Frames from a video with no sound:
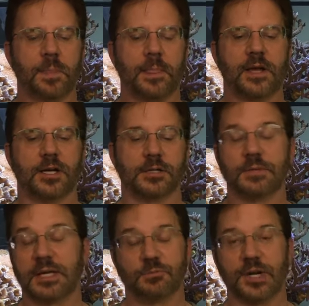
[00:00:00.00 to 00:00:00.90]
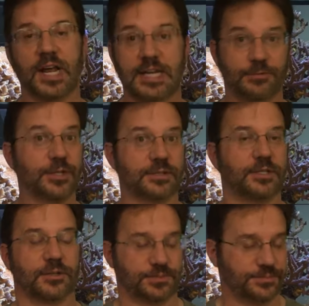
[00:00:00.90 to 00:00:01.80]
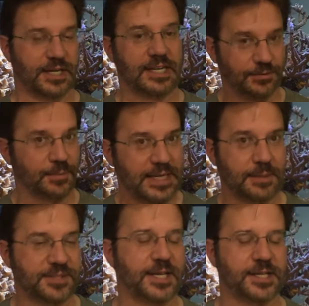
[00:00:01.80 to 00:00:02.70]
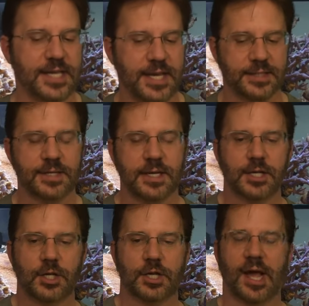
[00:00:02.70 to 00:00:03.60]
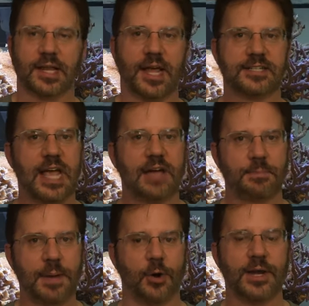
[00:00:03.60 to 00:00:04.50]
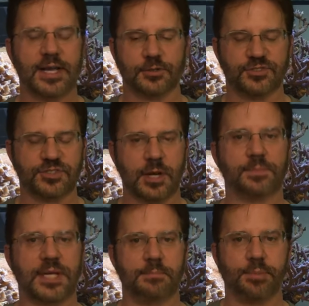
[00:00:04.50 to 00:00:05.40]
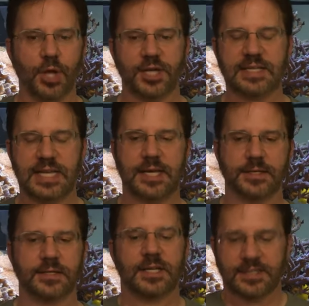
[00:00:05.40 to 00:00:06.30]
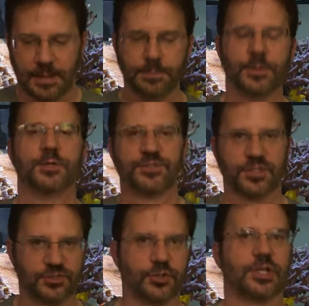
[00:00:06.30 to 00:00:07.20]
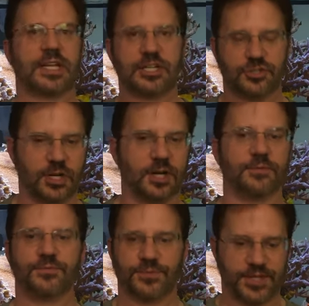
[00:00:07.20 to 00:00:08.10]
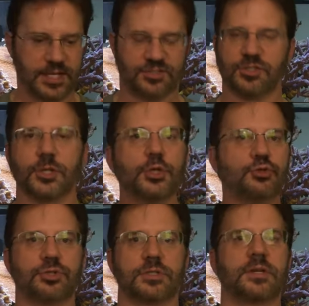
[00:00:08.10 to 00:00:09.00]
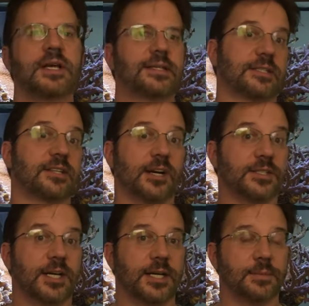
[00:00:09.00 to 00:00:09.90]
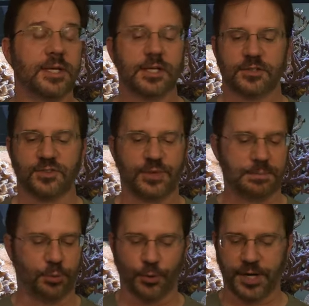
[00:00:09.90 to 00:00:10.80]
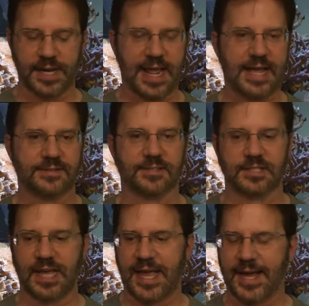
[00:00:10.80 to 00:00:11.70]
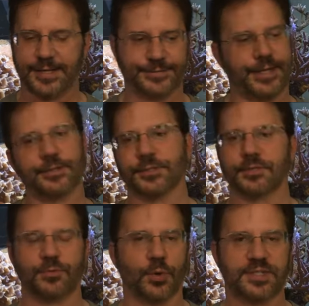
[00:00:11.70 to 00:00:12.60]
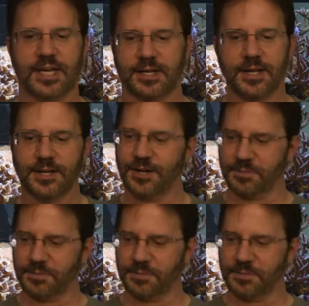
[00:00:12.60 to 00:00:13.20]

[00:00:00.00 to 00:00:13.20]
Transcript: Um, and what I never, you know, I never made that mistake again I like to have a power head or something plugged in that moves the circulation of the solution the entire time. So if I'm pouring an acid and I had, I don't know, a Vortechs on